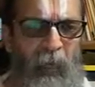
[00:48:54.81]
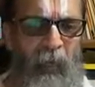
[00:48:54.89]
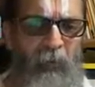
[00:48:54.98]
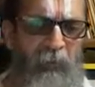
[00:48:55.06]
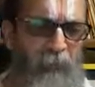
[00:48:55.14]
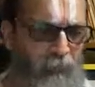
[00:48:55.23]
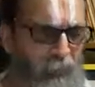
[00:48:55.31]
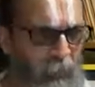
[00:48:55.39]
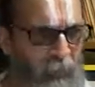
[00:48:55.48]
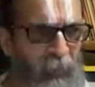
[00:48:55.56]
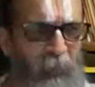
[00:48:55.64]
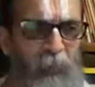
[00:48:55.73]
and the
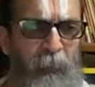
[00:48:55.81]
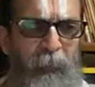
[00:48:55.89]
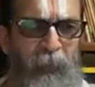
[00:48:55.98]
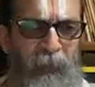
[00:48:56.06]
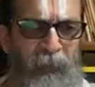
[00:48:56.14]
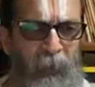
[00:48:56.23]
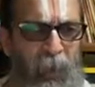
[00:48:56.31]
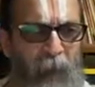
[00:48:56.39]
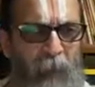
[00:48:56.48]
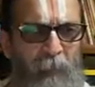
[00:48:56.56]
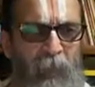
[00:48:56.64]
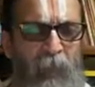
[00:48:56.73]
Vedic scriptures, the
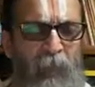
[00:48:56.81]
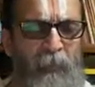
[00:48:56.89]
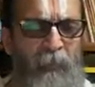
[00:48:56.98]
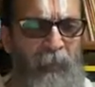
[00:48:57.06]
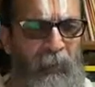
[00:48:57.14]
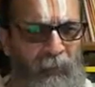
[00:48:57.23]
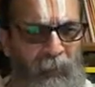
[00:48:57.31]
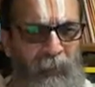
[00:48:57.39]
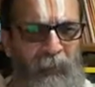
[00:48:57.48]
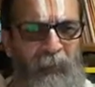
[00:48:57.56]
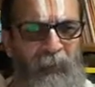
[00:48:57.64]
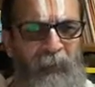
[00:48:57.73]
Agamas and other
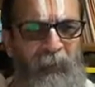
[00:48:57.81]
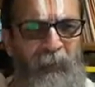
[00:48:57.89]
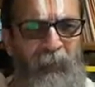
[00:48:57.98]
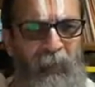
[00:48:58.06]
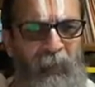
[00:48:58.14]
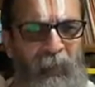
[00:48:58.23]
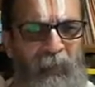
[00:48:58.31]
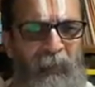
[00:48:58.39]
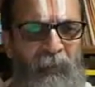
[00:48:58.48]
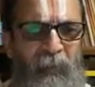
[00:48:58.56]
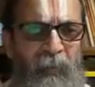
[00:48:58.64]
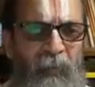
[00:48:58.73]
literature declare
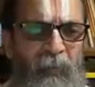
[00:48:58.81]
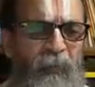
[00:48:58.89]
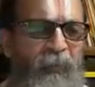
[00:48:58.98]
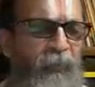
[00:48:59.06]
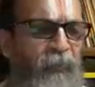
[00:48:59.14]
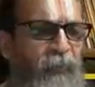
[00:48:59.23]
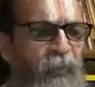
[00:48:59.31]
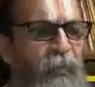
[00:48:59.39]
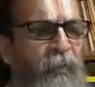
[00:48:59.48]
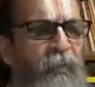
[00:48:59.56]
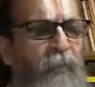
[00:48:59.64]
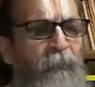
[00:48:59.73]
that he is
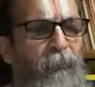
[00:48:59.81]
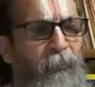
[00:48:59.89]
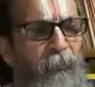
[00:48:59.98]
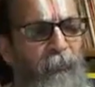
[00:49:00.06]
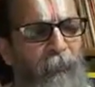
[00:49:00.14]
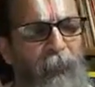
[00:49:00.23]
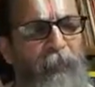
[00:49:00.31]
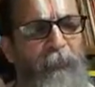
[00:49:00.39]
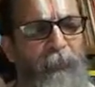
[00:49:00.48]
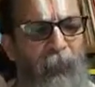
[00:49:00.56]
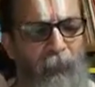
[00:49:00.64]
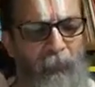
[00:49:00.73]
seen in 5
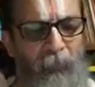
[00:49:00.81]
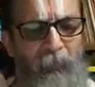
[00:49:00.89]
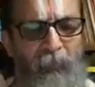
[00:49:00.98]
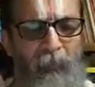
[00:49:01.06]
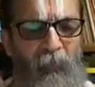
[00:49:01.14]
forms.